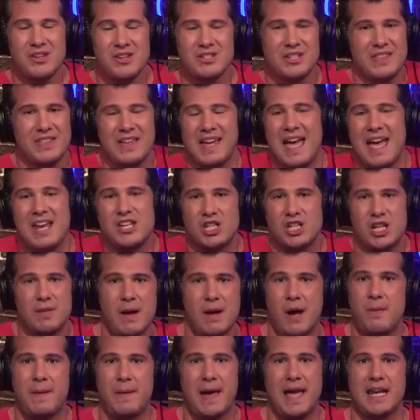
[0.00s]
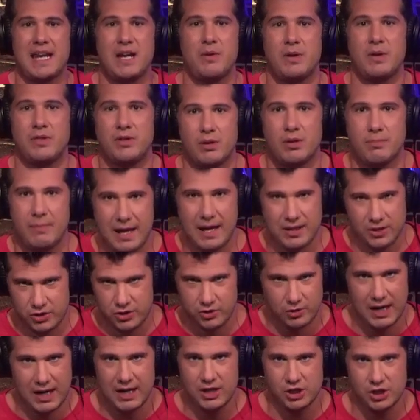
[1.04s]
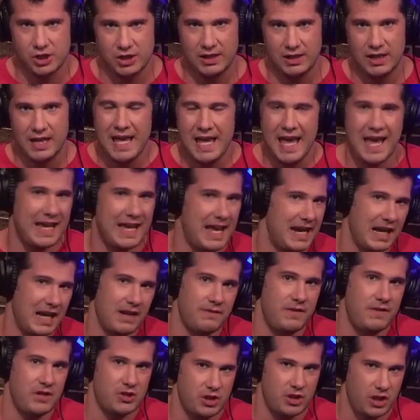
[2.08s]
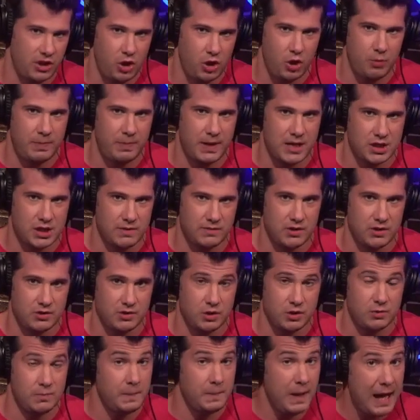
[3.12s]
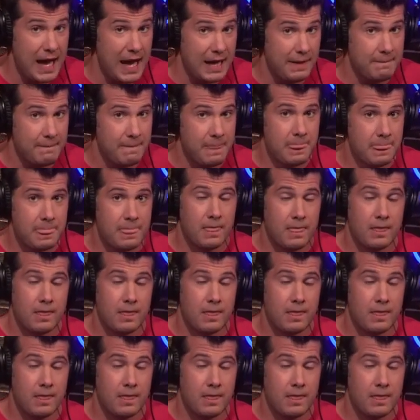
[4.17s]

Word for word: There's nothing edgy about painting with your menstruation and getting it featured on the homepage of YouTube, but